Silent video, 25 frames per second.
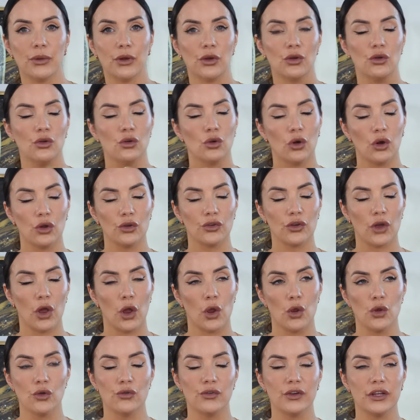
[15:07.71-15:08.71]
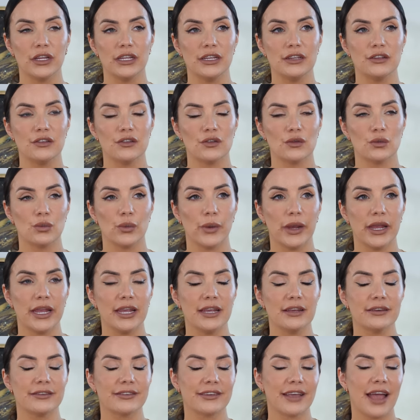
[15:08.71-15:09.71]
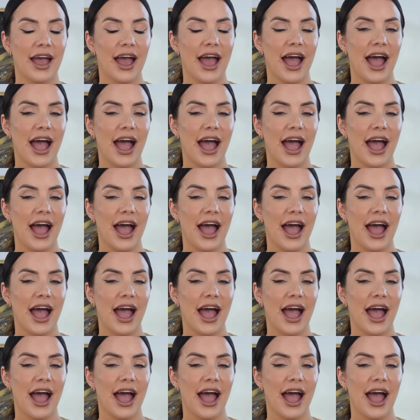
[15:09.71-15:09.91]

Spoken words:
but not overly sweet.